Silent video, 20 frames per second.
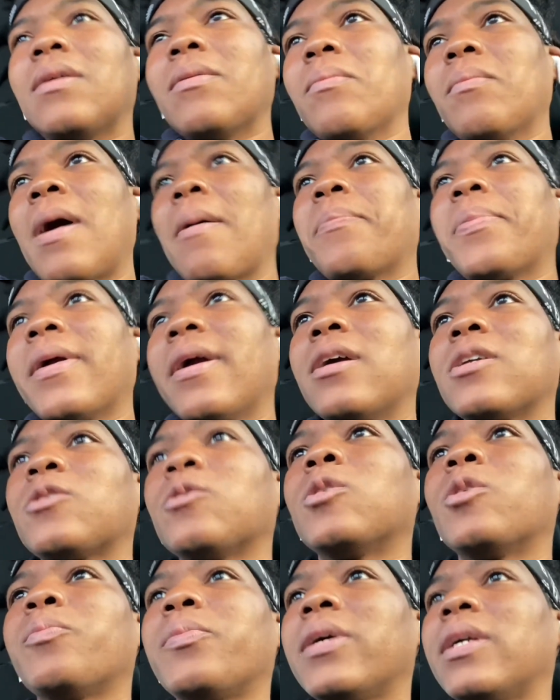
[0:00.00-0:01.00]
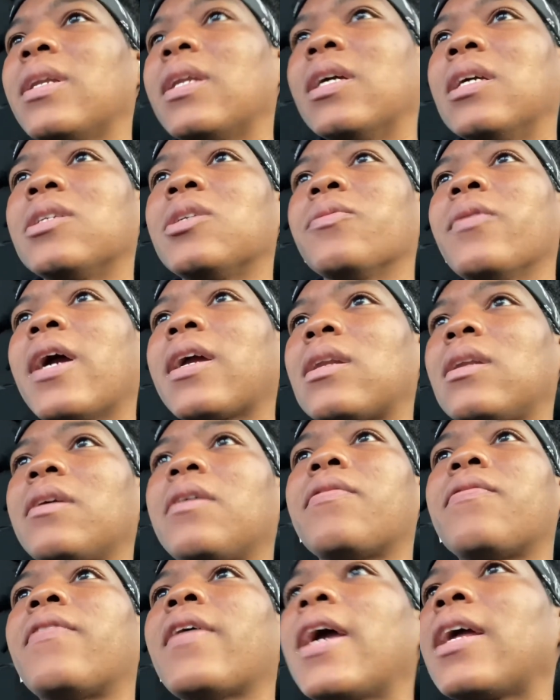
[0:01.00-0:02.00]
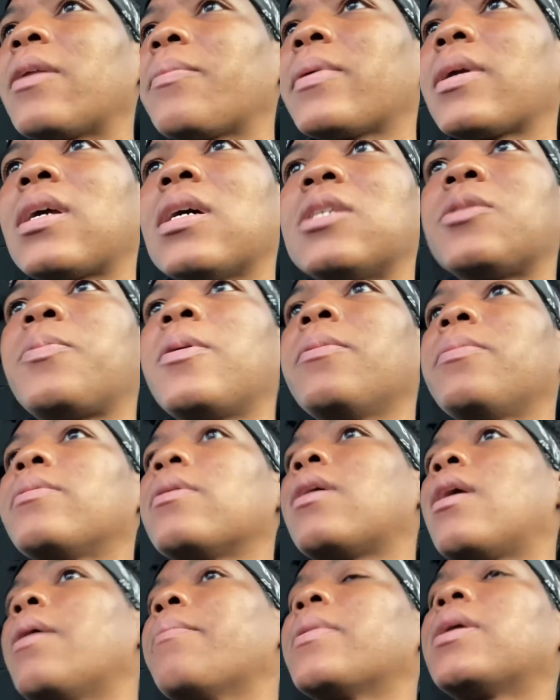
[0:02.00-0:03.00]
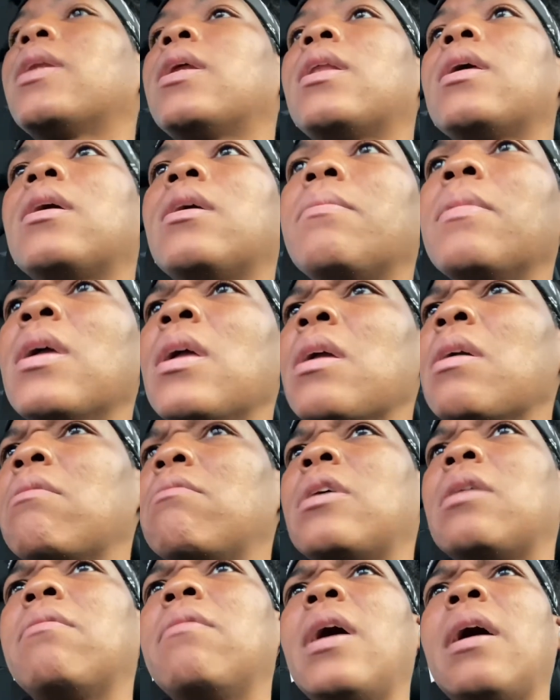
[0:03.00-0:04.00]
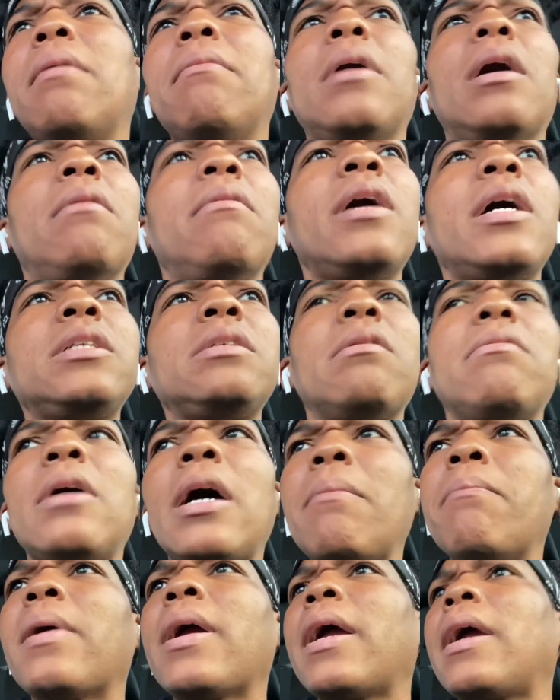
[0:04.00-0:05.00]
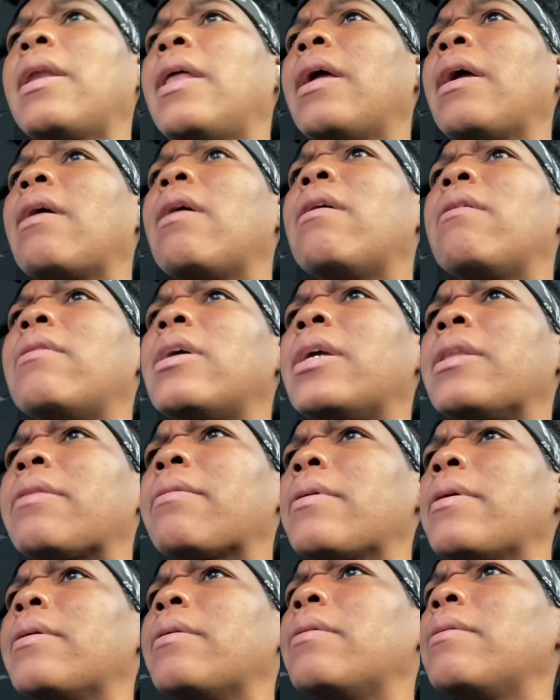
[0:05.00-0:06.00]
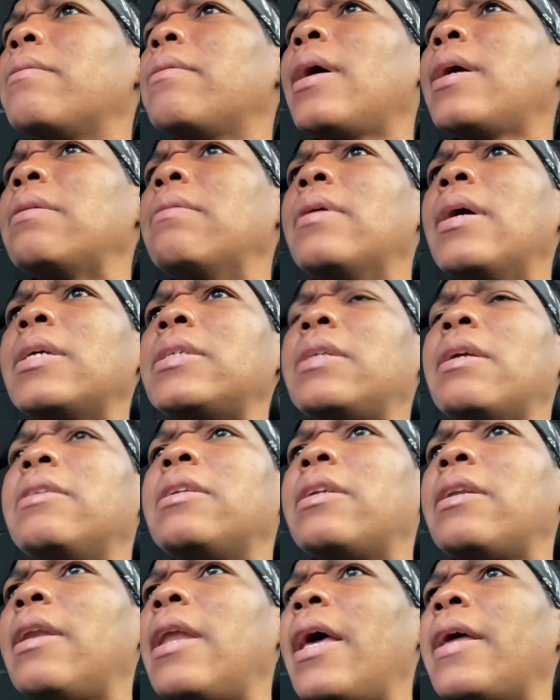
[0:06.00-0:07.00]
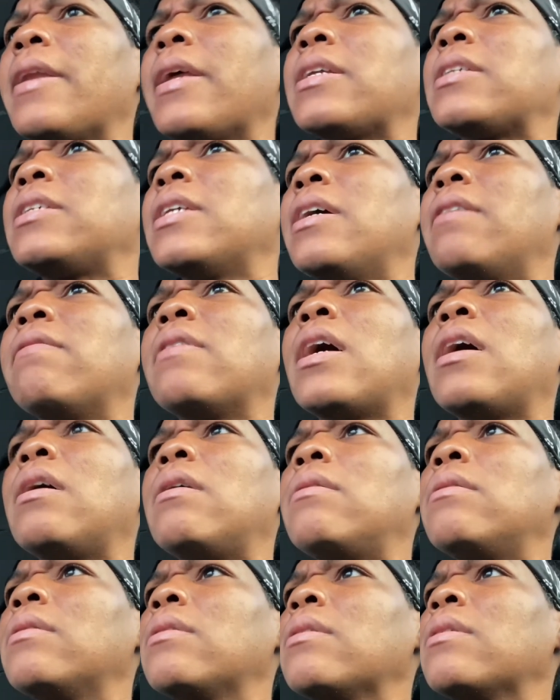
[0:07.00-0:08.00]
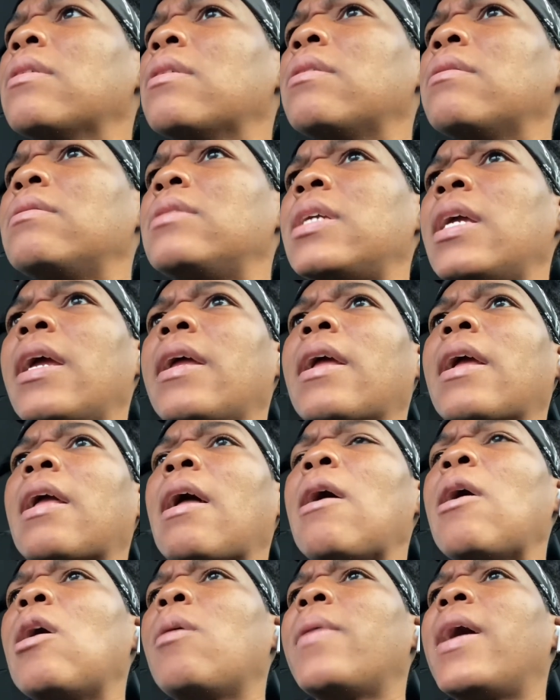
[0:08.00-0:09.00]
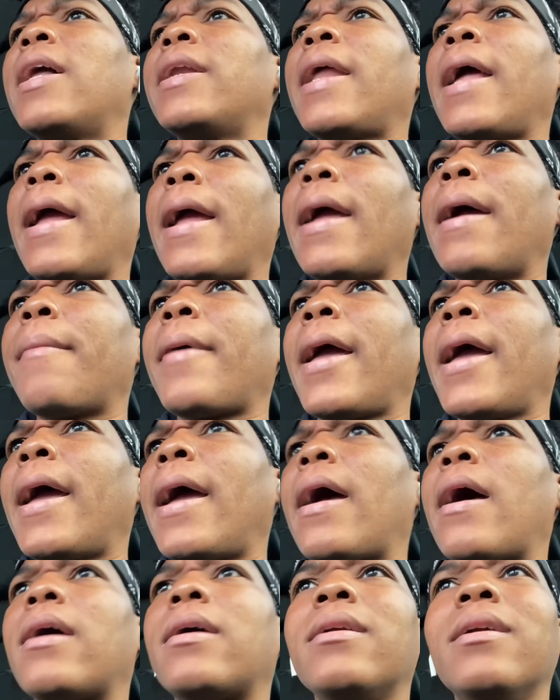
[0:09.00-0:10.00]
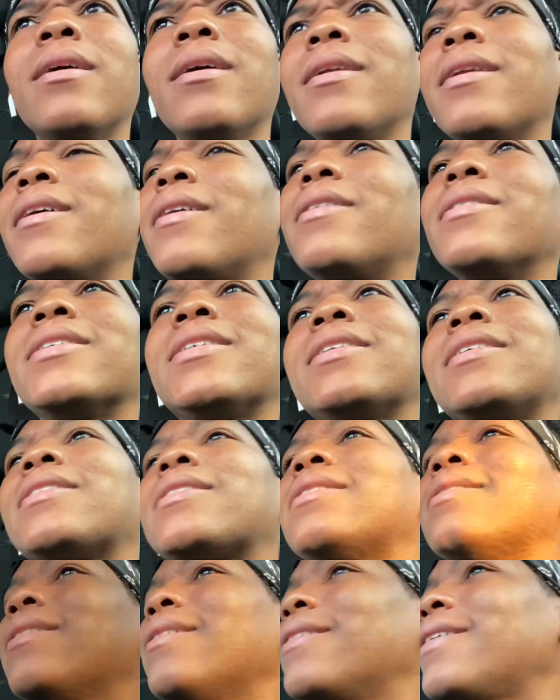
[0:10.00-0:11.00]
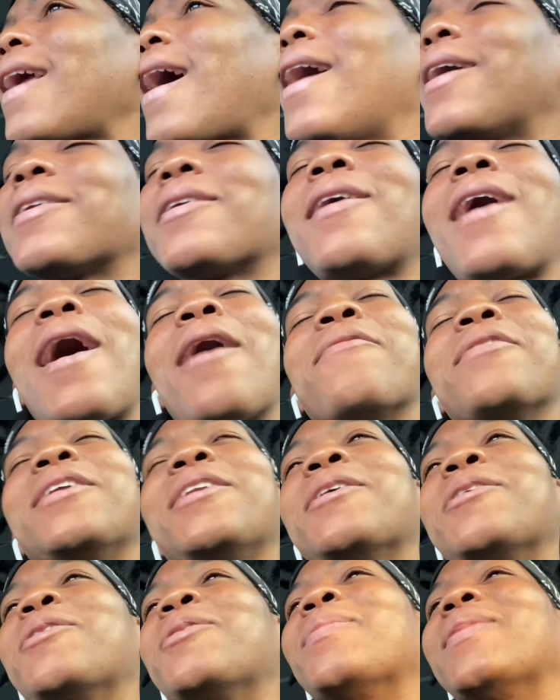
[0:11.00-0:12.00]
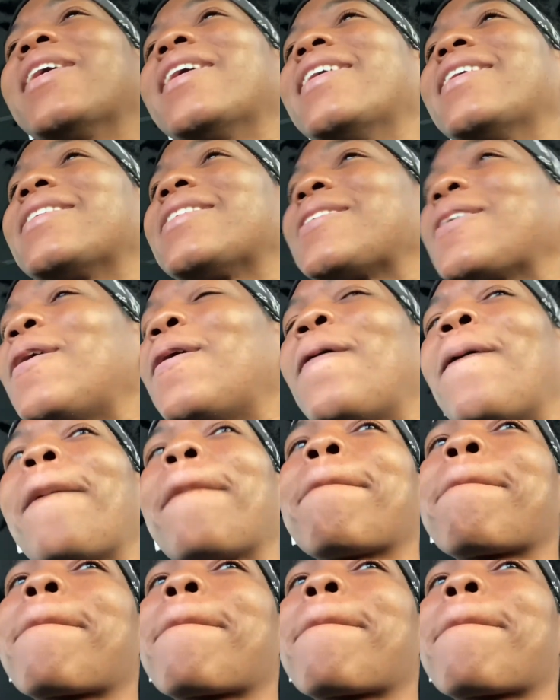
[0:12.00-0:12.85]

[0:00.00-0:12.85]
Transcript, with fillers: my parents would have been indirectly affected because people come into them, well what well what what Brooklyn going through? Why, why she didn't let herself go? She calm her damn hair. You know, just y'all know how we do, man. So